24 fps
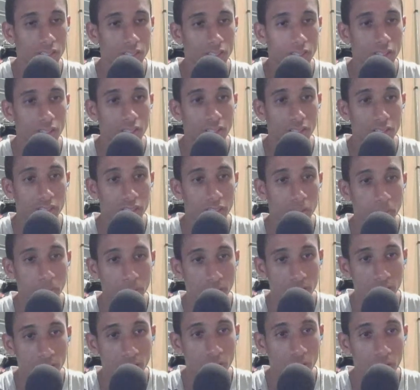
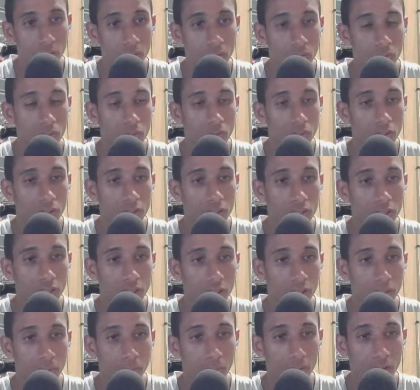CPU, a
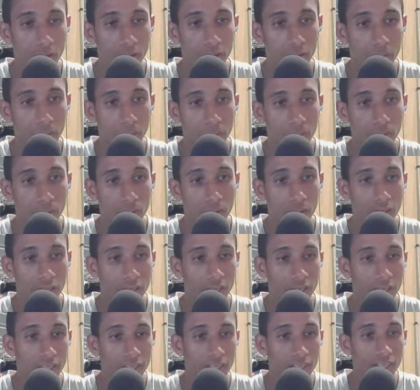good motherboard.
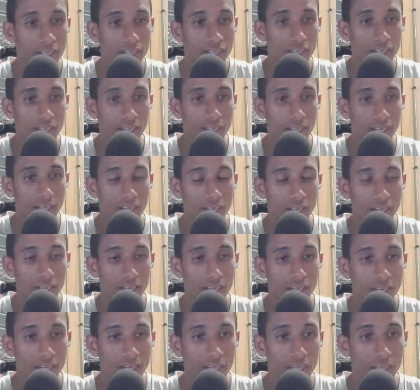
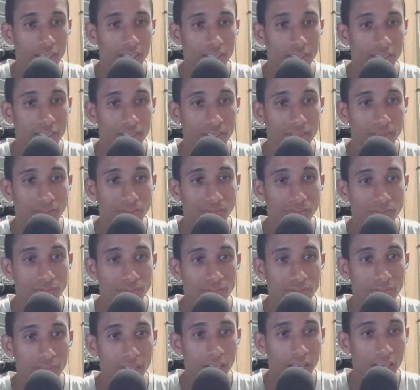
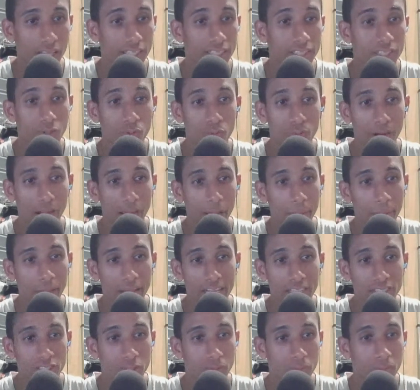At least the RAM
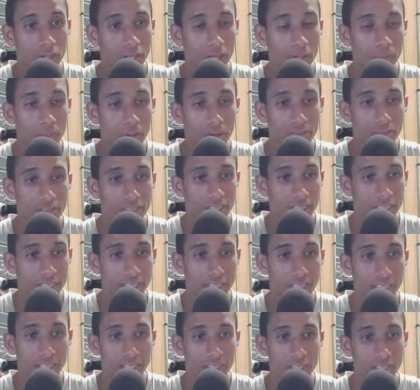has to be above
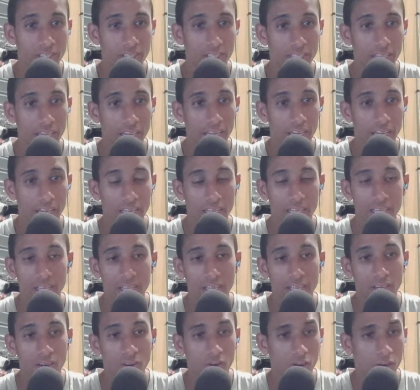16 today,
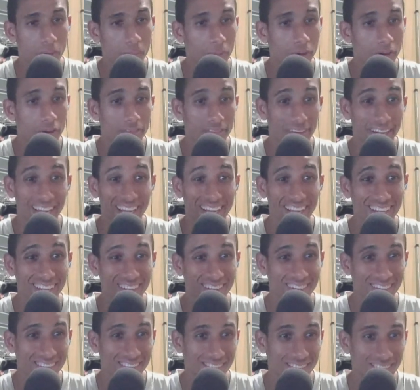or above 8
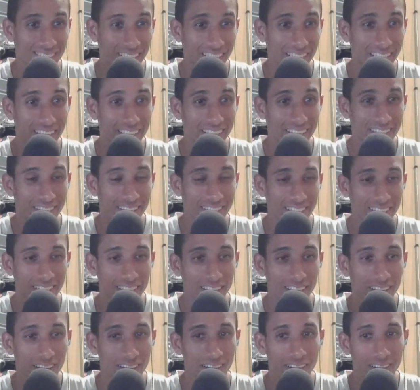
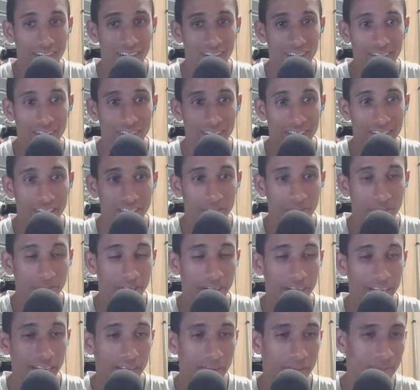gig of
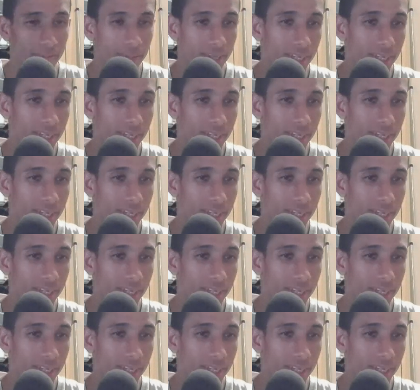RAM.